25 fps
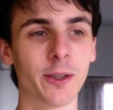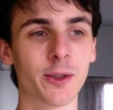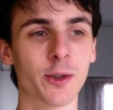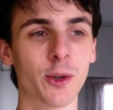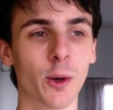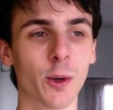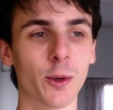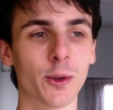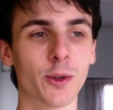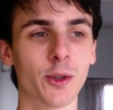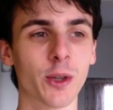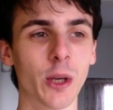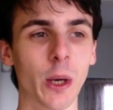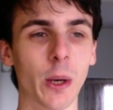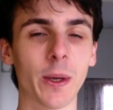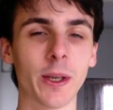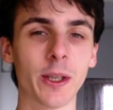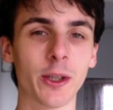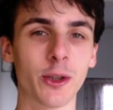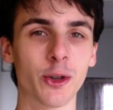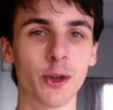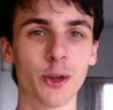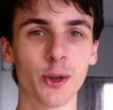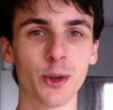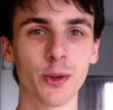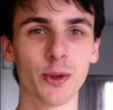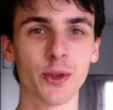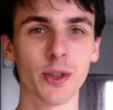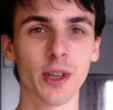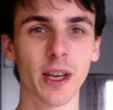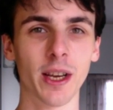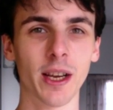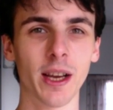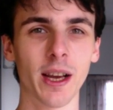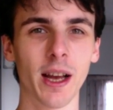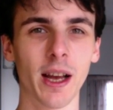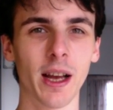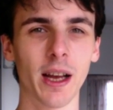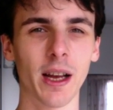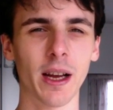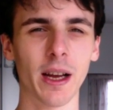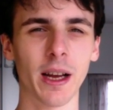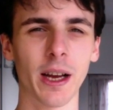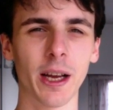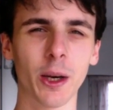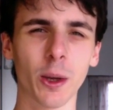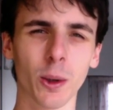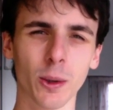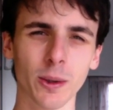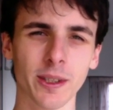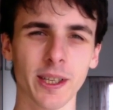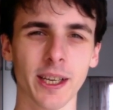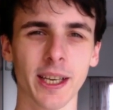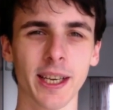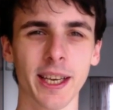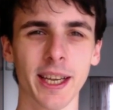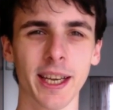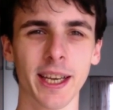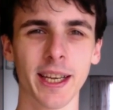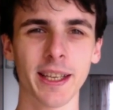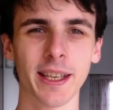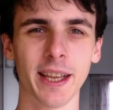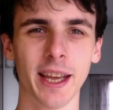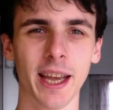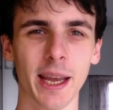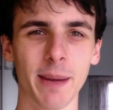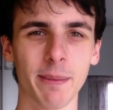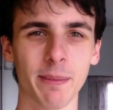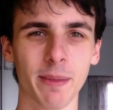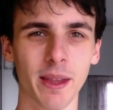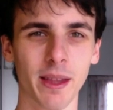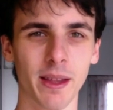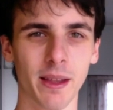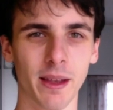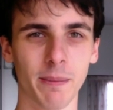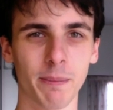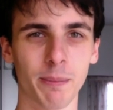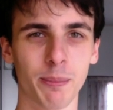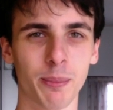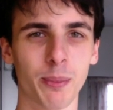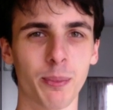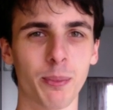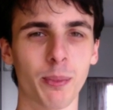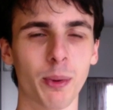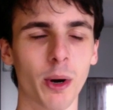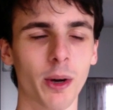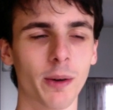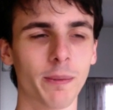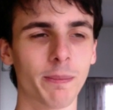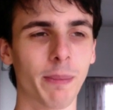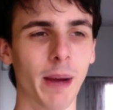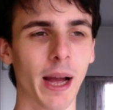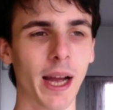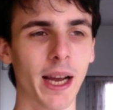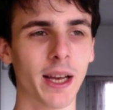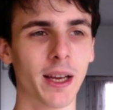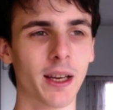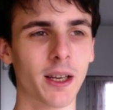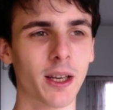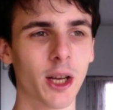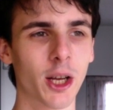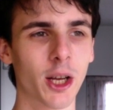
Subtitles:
is also introducing an old technique in the game brought back